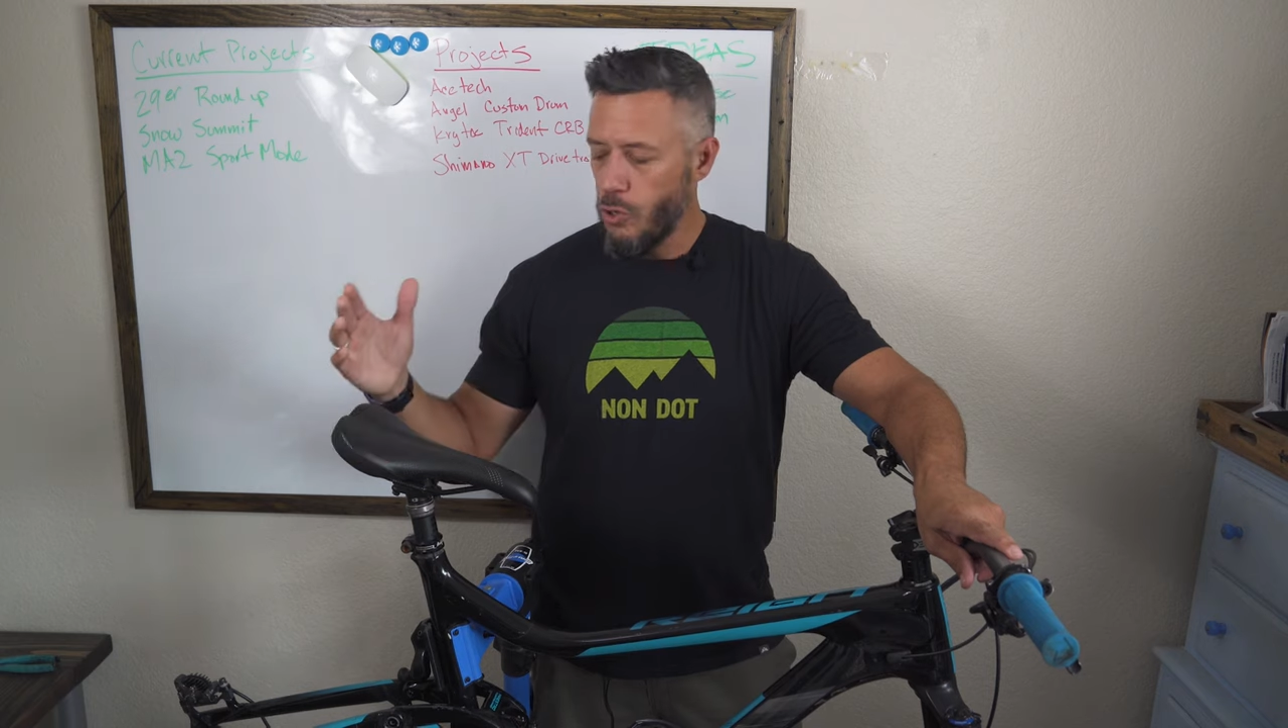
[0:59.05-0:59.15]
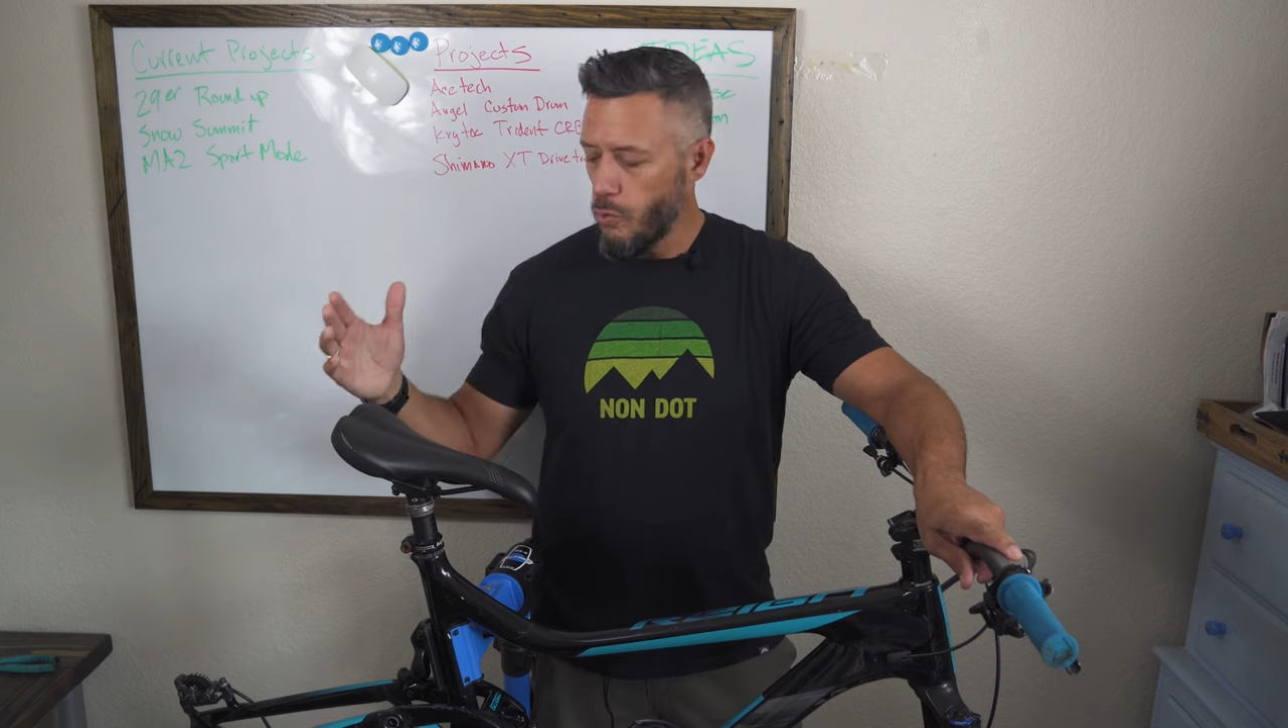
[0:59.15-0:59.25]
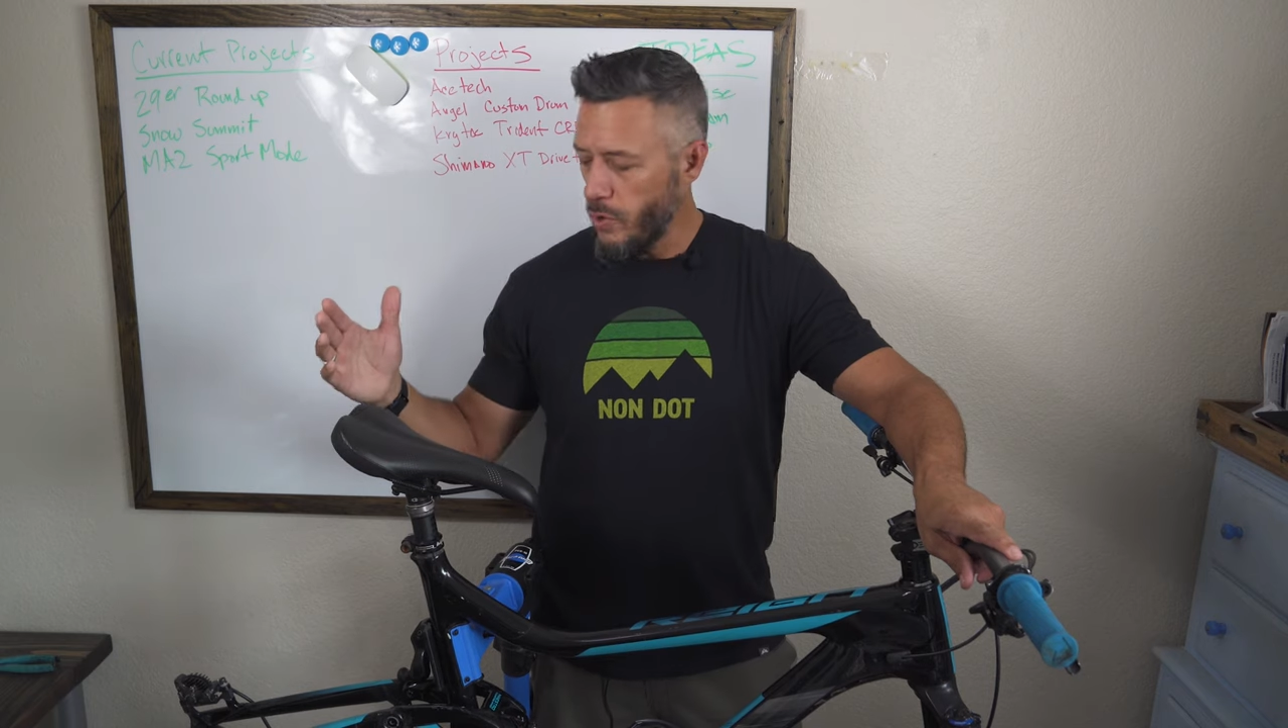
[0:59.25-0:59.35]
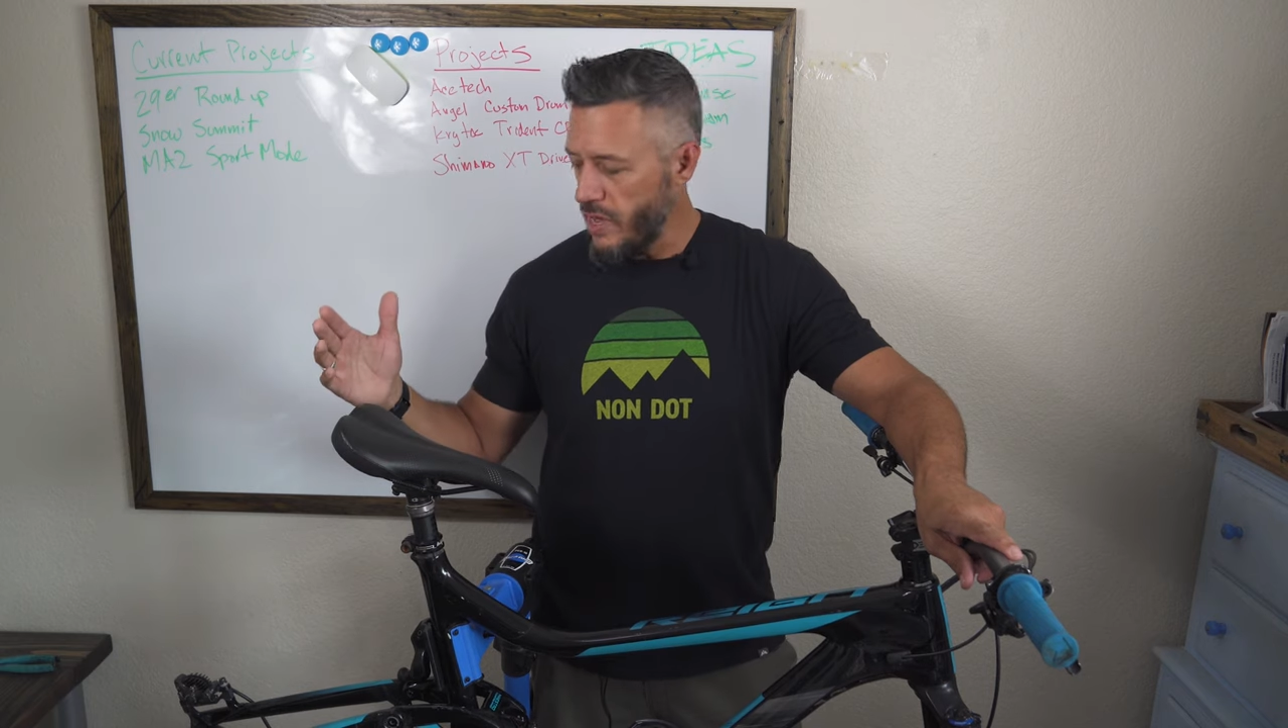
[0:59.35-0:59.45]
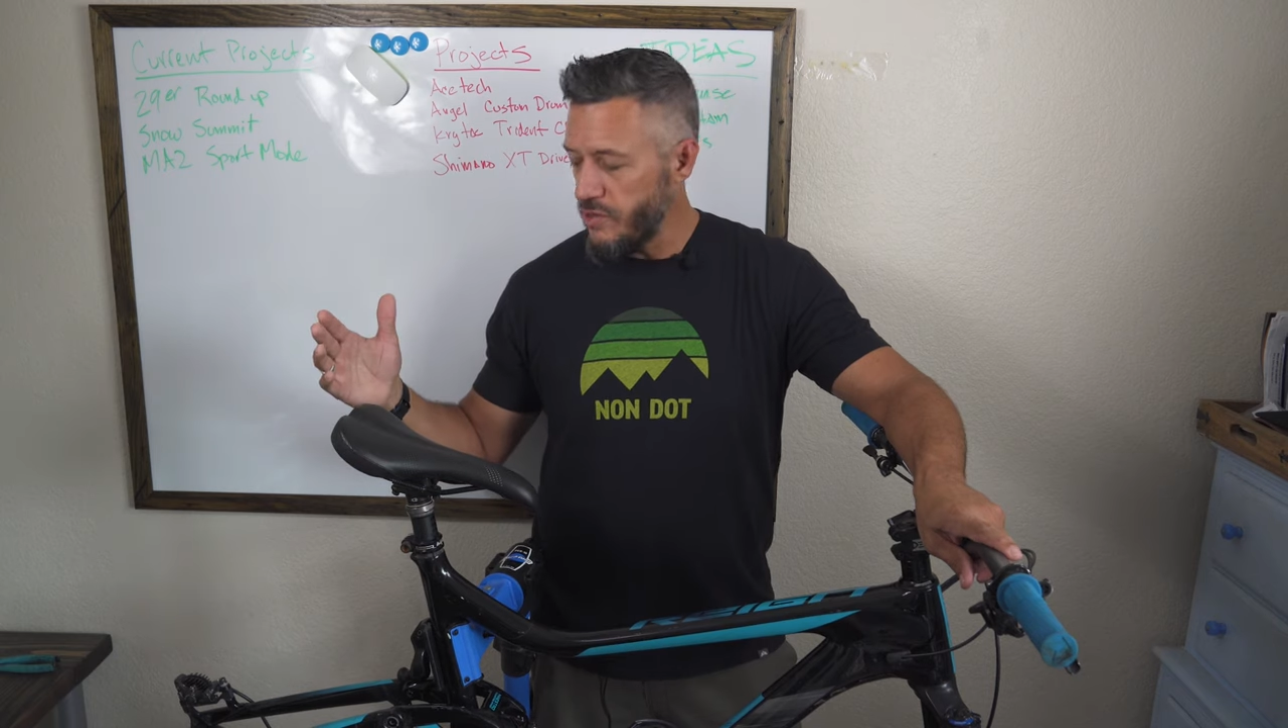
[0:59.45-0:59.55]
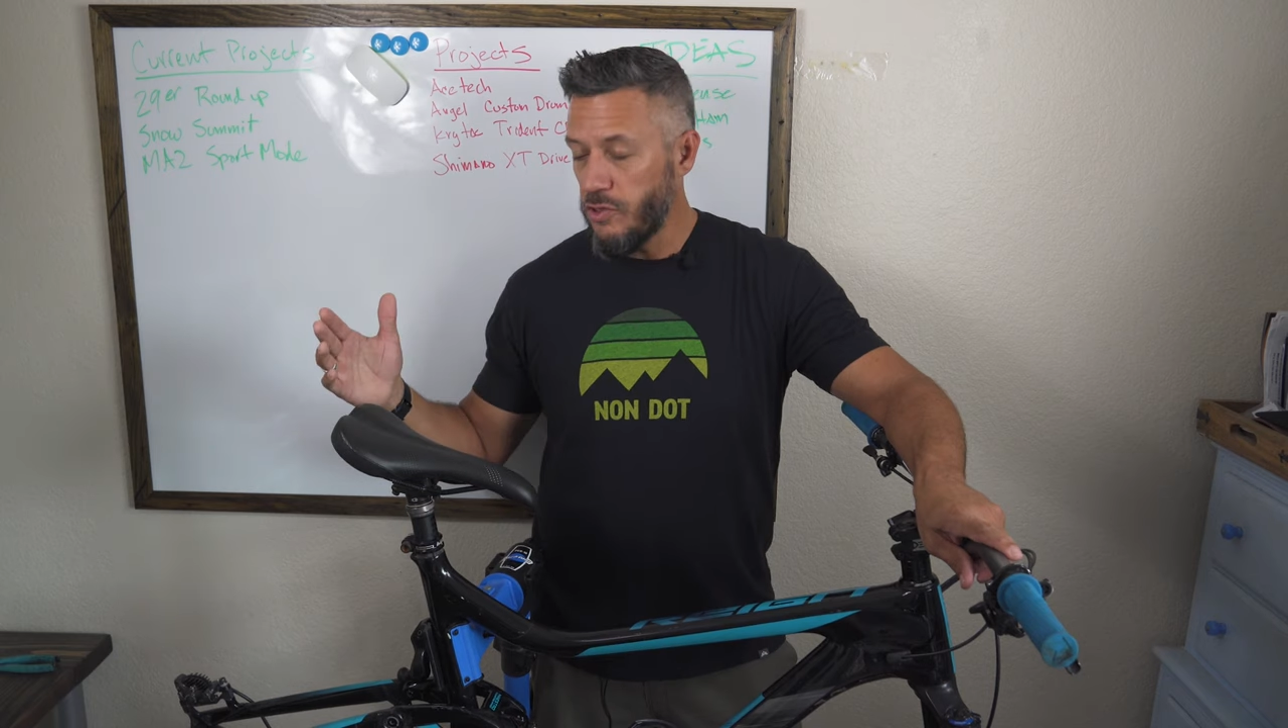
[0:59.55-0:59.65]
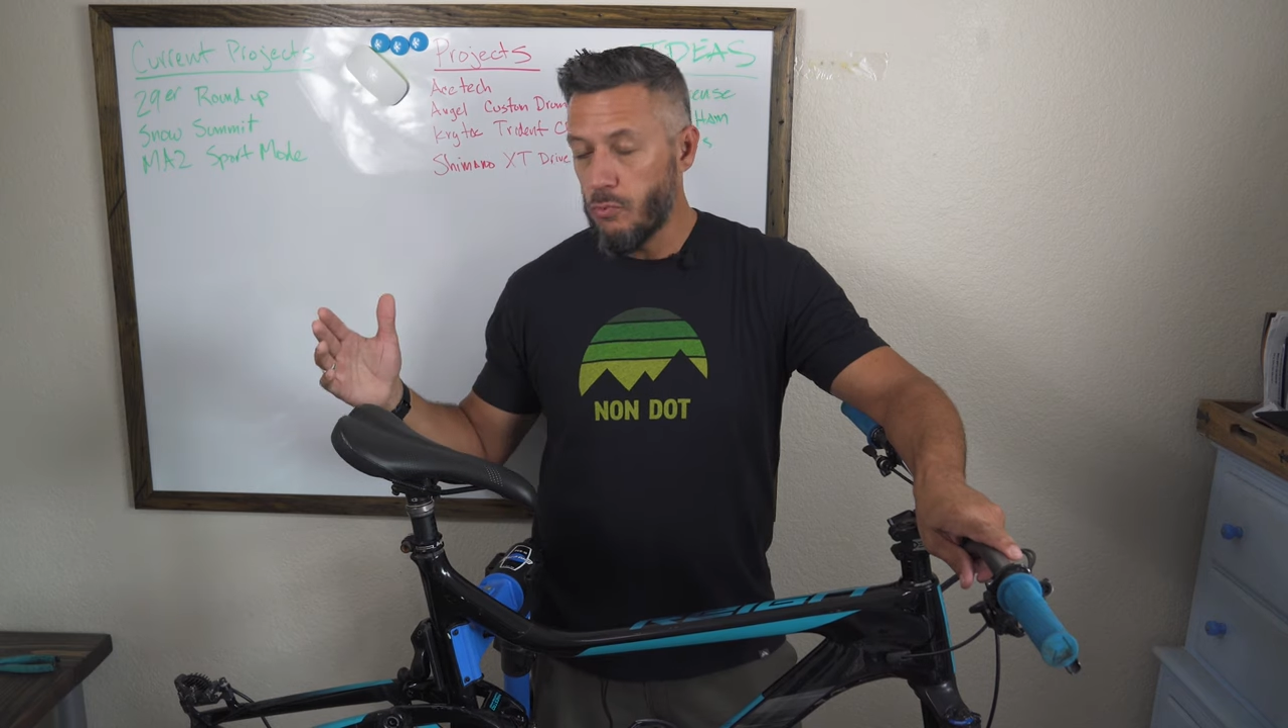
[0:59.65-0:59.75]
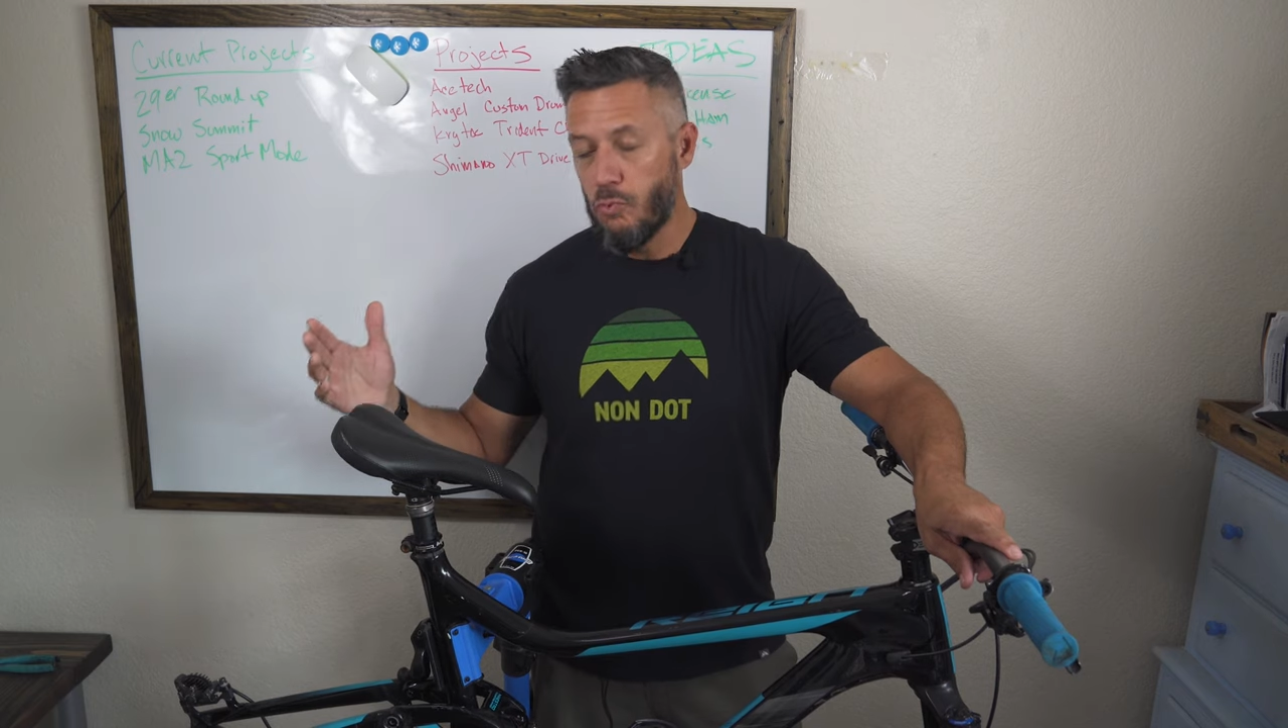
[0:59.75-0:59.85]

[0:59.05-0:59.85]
Whereas the